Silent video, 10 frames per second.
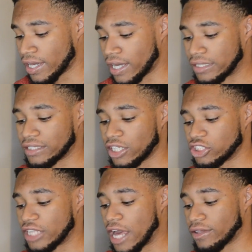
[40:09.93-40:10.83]
Got that
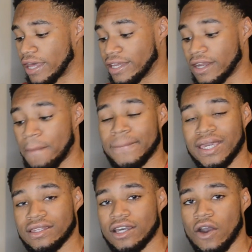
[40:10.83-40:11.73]
touchdown that ended up
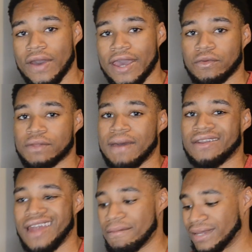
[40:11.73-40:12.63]
being the go-ahead with
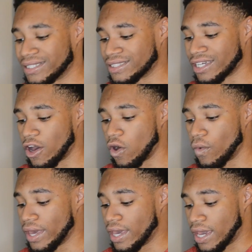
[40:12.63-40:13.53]
about 9 minutes to go.